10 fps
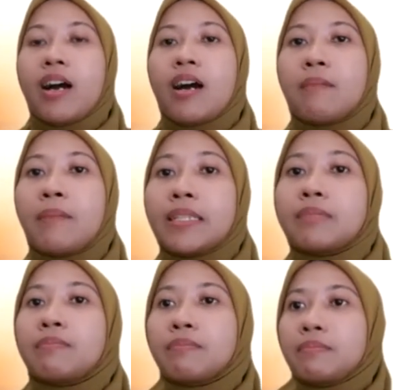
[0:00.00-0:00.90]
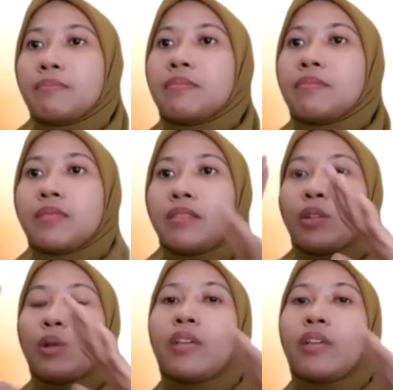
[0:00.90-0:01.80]
bottom,
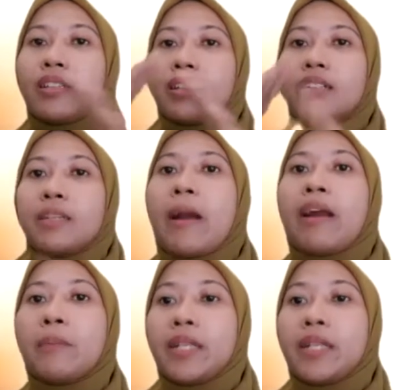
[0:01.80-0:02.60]
like the pyramid?